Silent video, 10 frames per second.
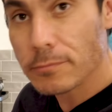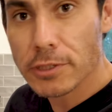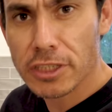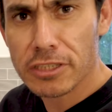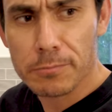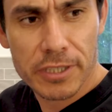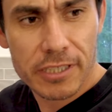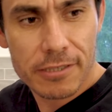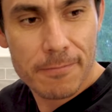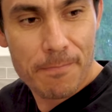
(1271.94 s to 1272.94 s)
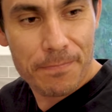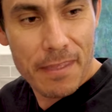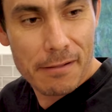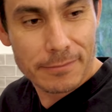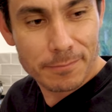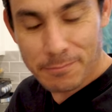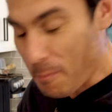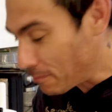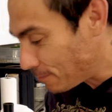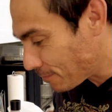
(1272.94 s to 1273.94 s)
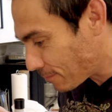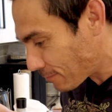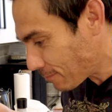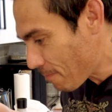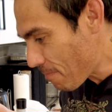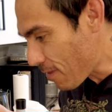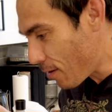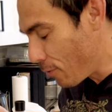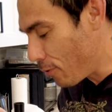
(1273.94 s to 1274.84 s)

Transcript: Isn't, meat? Yeah, I know, it's not meat.